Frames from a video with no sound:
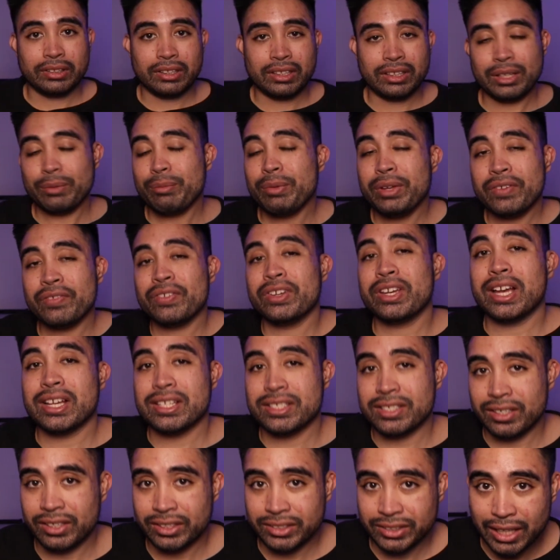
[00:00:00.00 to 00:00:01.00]
Let me give you
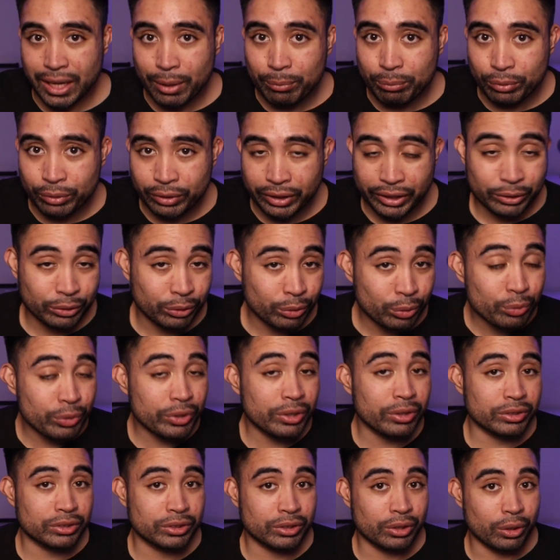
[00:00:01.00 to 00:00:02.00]
guys an example. Like 2
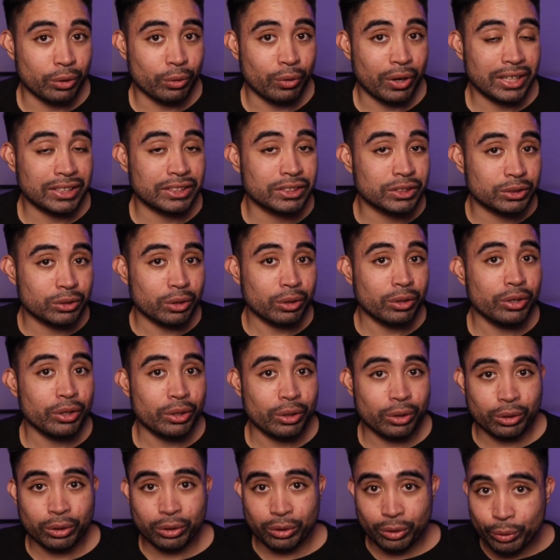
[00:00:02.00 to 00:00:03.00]
years ago, I started a
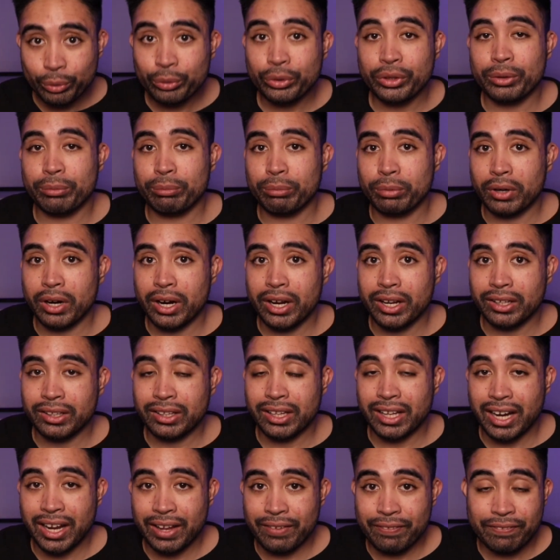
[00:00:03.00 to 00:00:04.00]
clothing brand
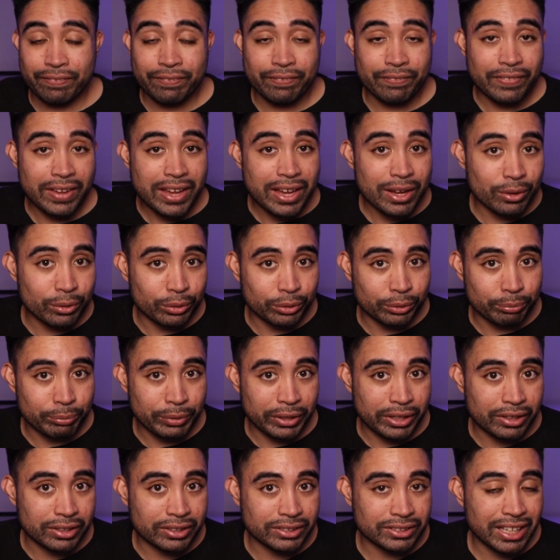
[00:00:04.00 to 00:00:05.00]
that I failed
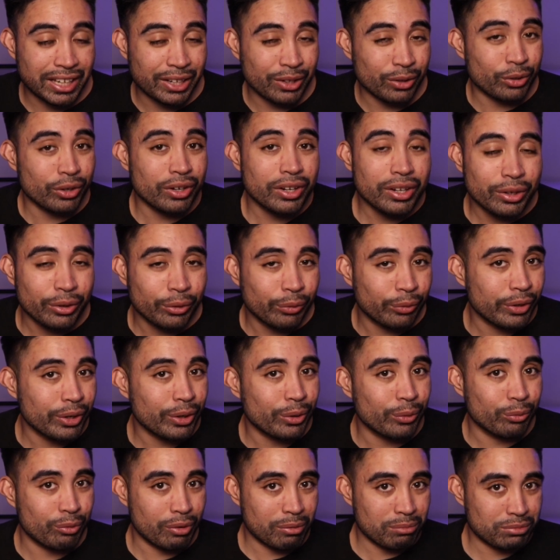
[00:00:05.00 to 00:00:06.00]
because I couldn't create
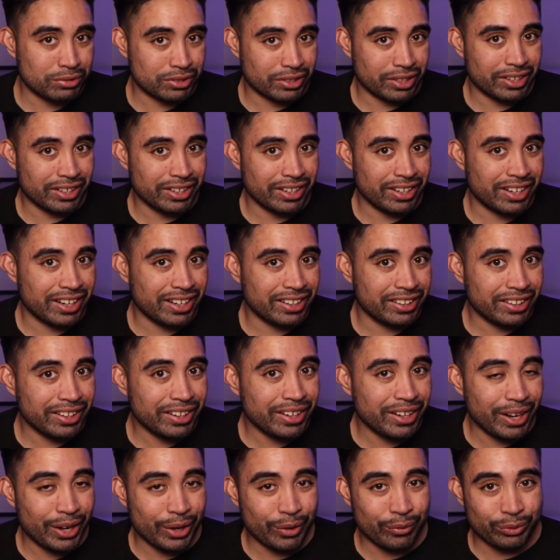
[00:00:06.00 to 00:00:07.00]
a website, and I
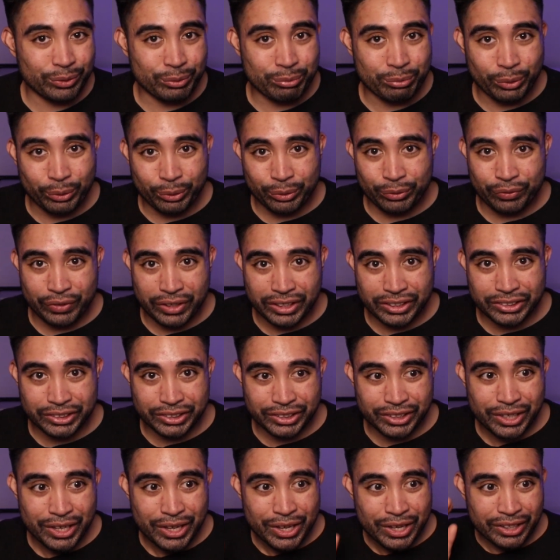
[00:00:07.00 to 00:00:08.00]
didn't have the
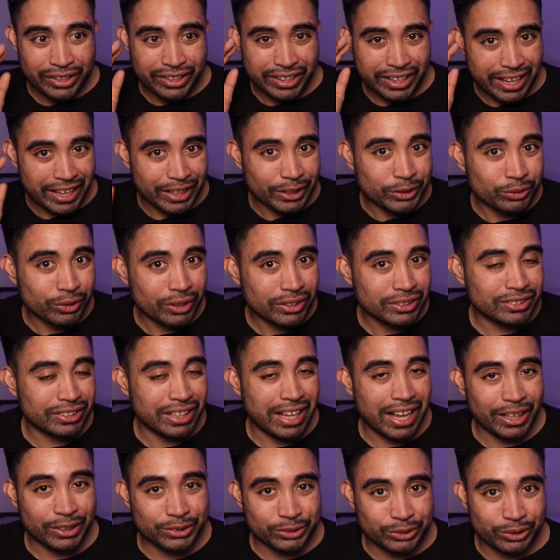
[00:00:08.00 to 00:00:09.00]
motivation, the interest
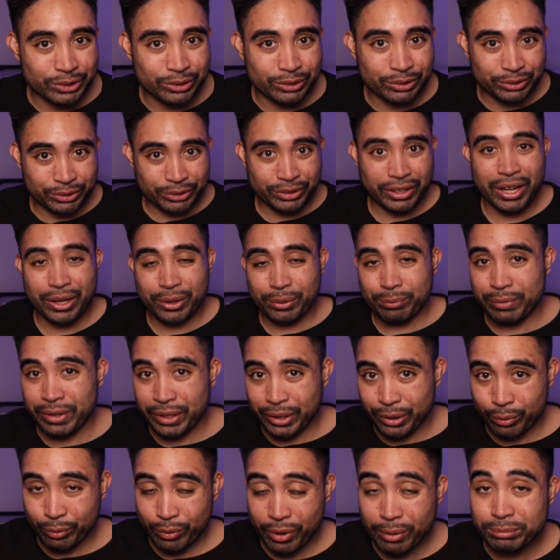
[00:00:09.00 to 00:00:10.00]
to actually learn how to
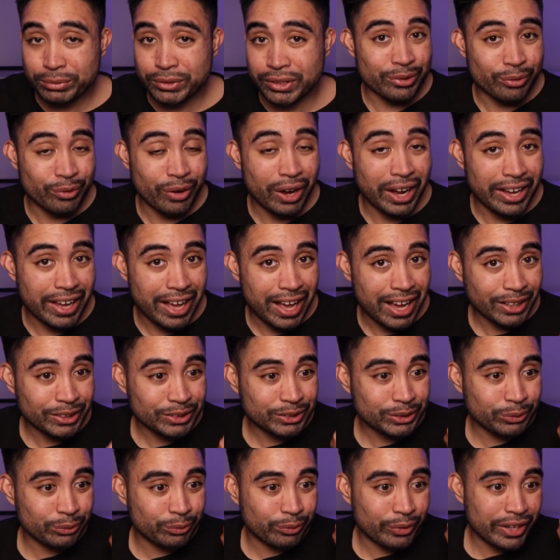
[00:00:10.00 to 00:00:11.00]
make a website. I
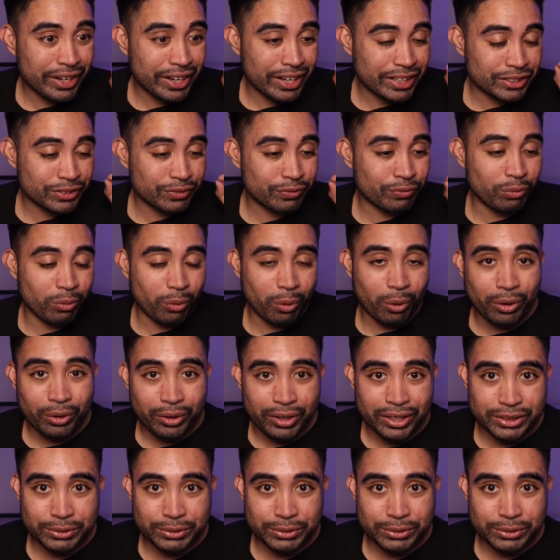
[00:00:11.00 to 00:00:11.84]
actually went as far as